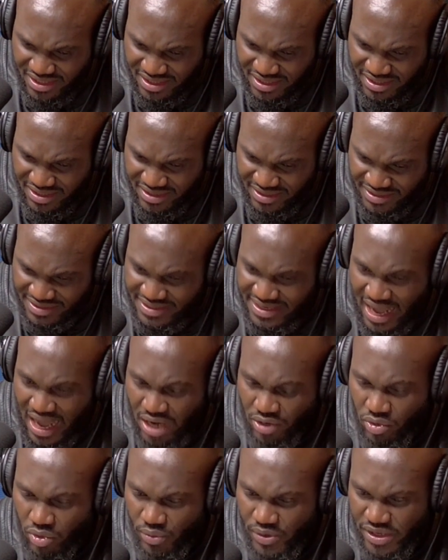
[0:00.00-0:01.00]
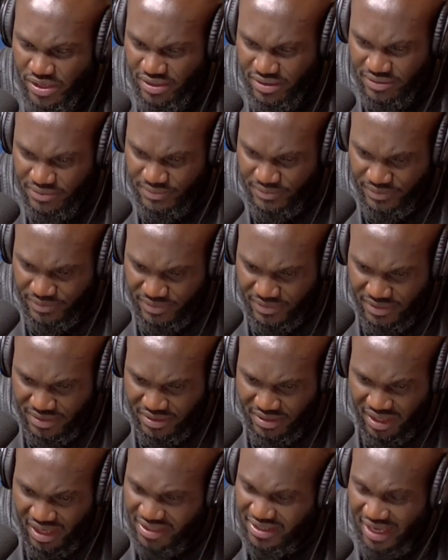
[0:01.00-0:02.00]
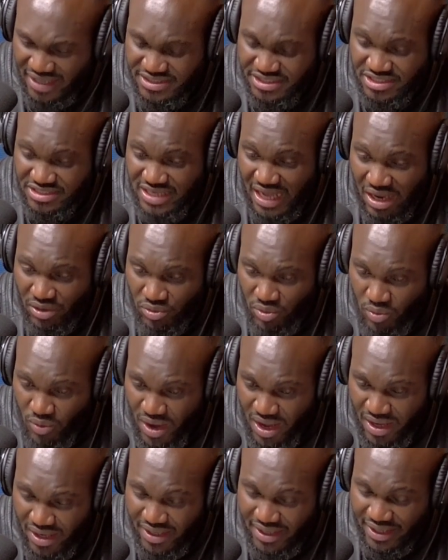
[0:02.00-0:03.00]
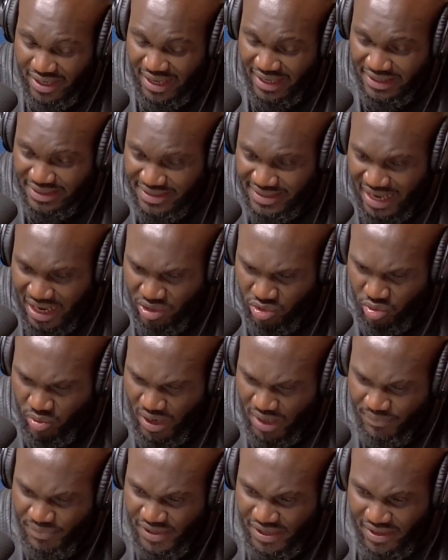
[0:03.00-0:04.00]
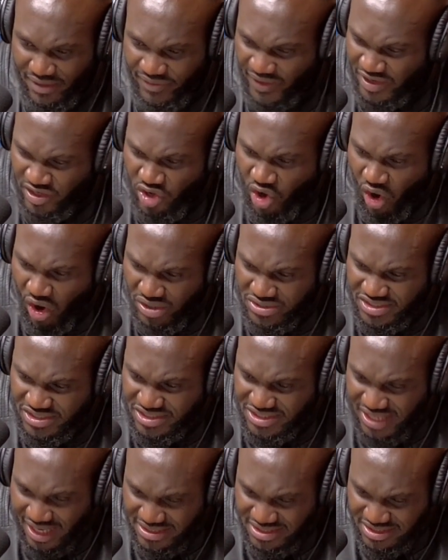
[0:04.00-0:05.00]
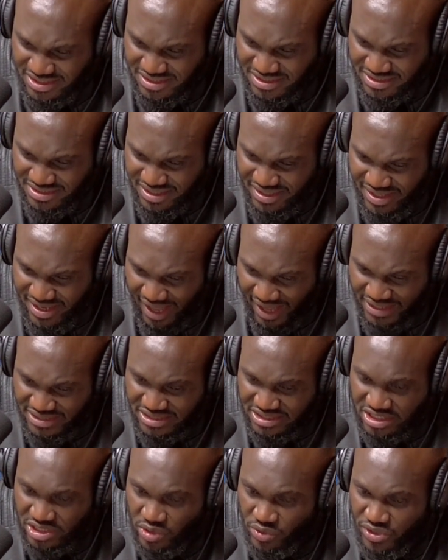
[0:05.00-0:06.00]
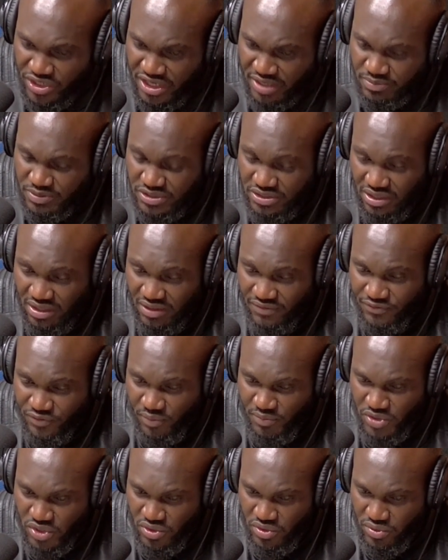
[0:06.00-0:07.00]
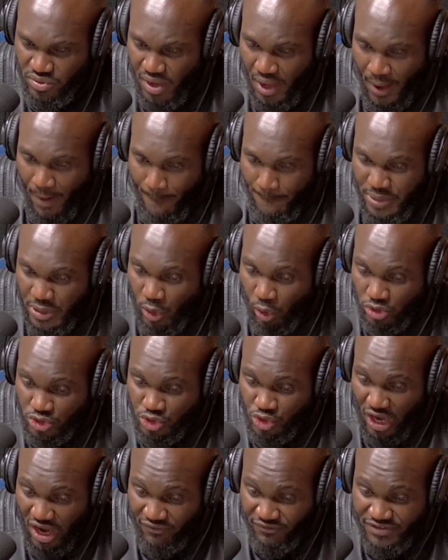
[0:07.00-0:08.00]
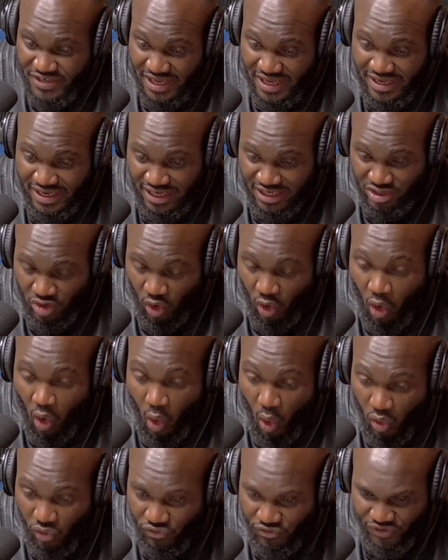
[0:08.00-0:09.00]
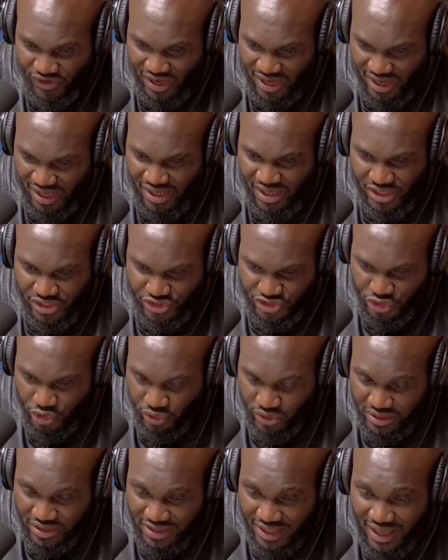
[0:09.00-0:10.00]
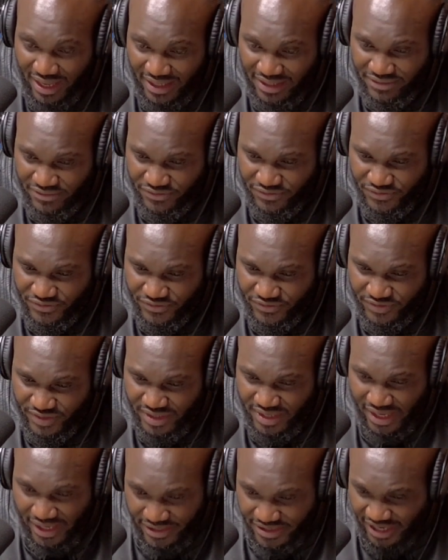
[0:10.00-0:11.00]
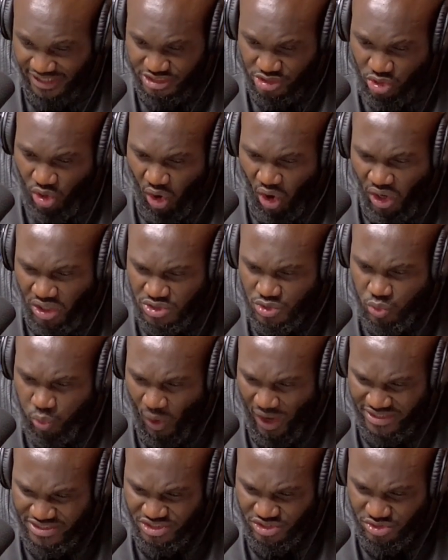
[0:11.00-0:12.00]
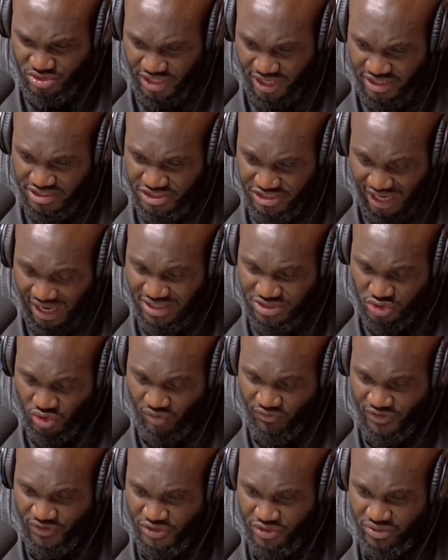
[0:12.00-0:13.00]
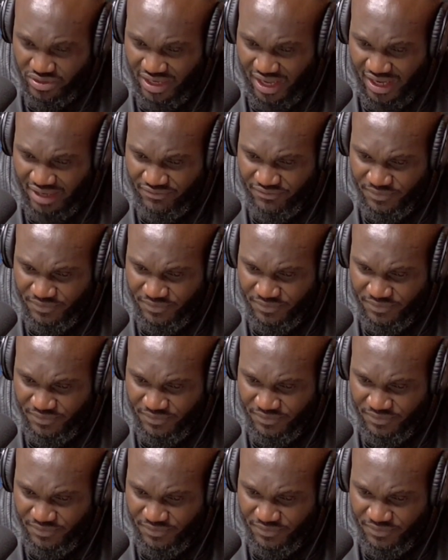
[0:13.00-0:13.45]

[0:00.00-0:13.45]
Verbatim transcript: narrowing. It gets narrower and narrower. Then God starts excluding himself from you because you have taken over your life. Yet God wants to take charge over your life.